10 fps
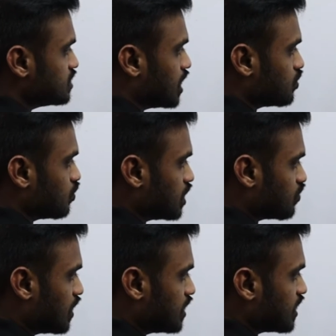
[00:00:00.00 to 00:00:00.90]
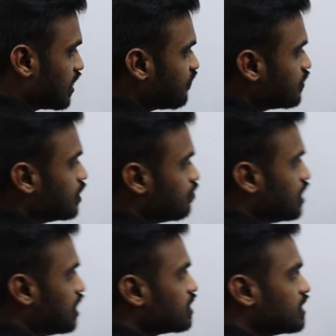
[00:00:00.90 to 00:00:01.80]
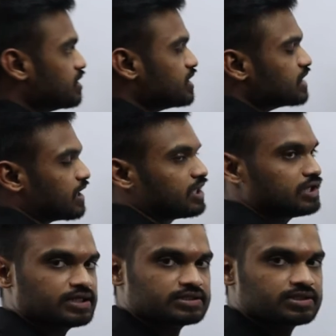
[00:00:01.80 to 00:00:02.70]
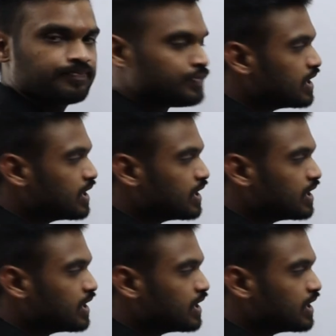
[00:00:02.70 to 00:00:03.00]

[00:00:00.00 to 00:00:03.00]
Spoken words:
is the total quantity of milk in this 100 liters.